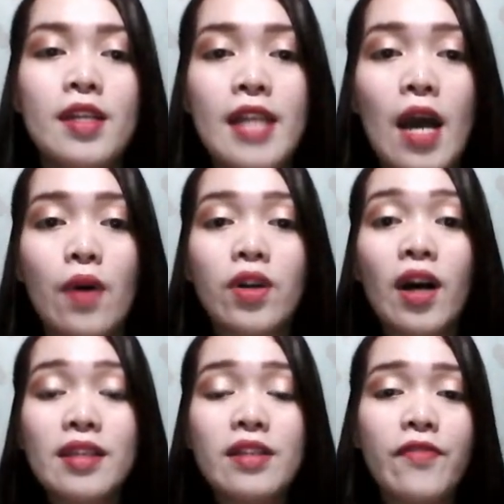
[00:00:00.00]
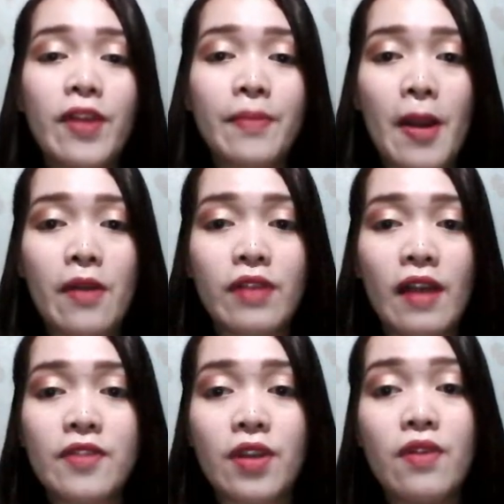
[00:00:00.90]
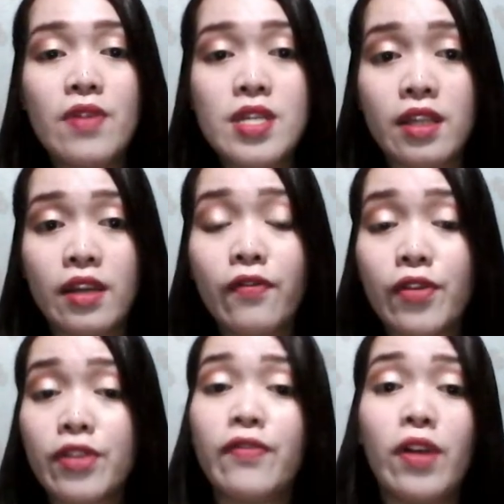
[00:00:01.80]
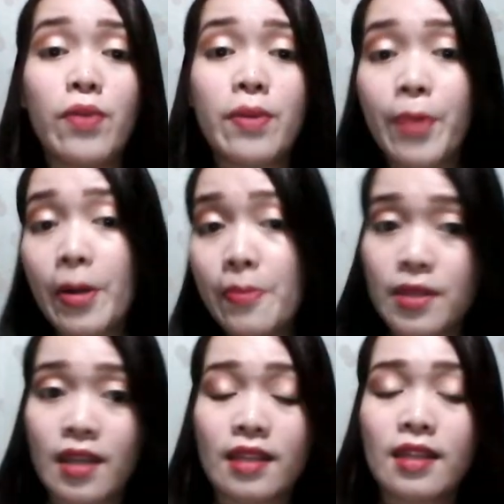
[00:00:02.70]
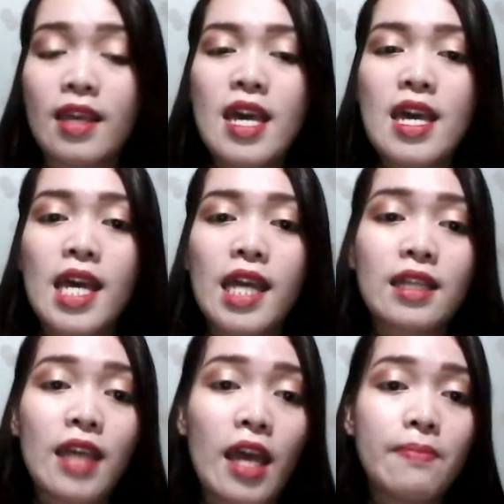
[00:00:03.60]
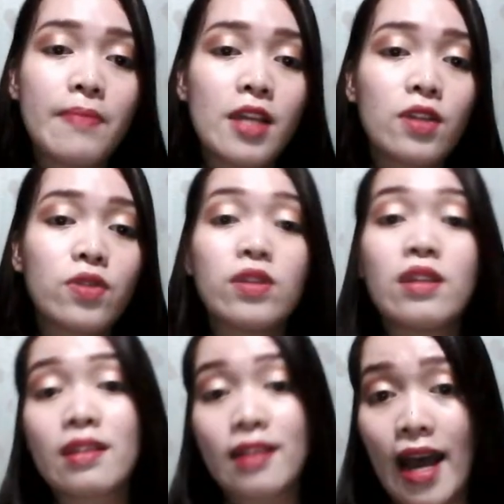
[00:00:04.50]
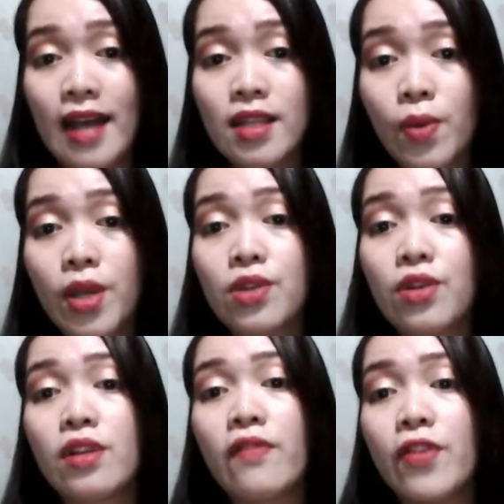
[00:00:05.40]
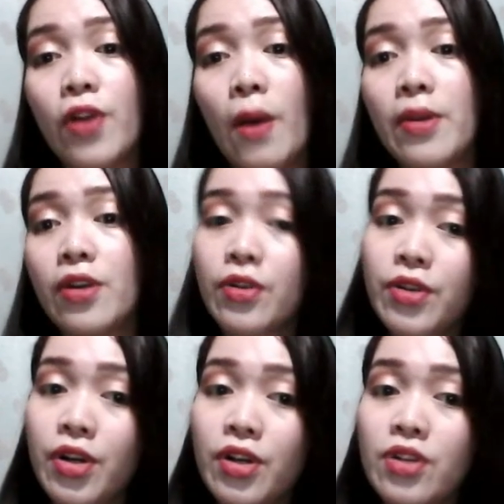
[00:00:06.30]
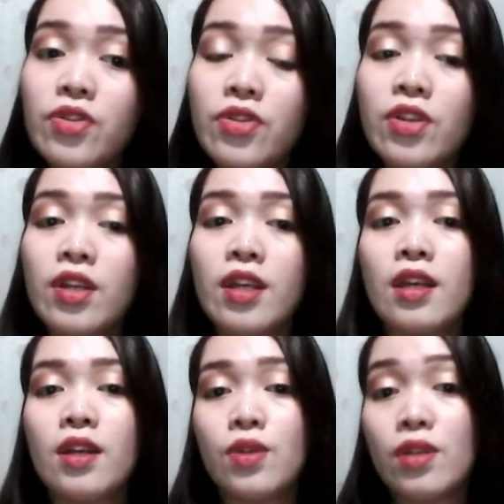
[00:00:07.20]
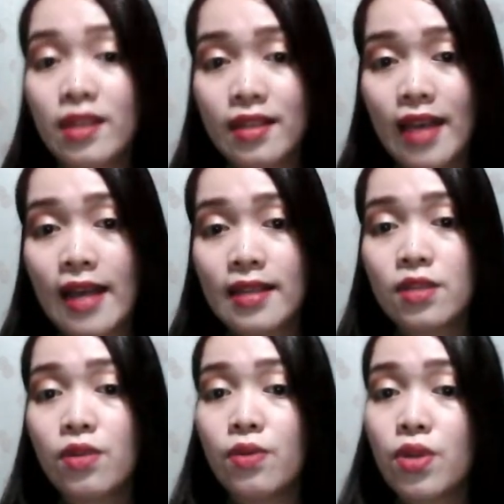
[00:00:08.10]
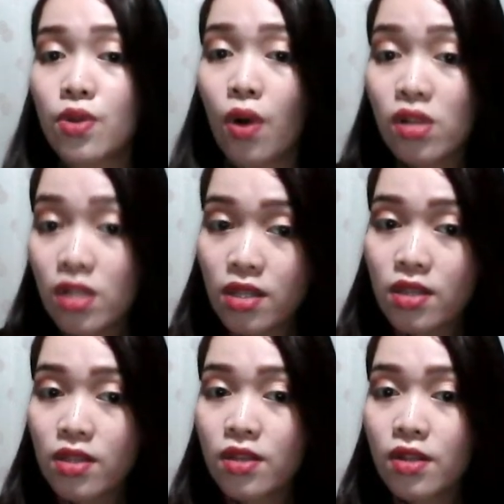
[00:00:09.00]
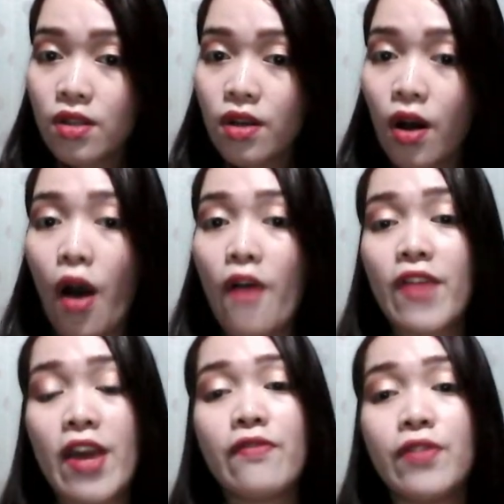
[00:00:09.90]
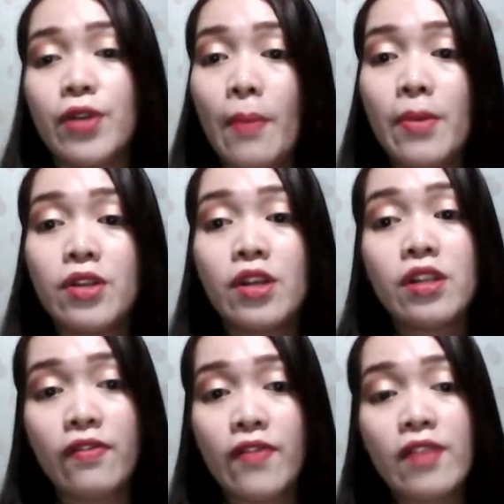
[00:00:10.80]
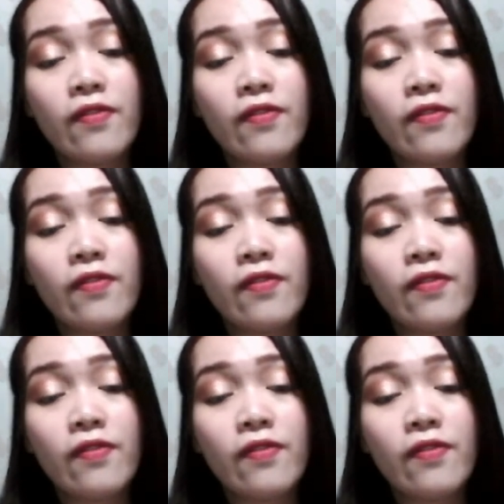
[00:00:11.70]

Now, cause and effect paragraphs are written for the following purposes. It can be to discuss why a certain phenomenon occurs, to discuss the results of a phenomenon, event,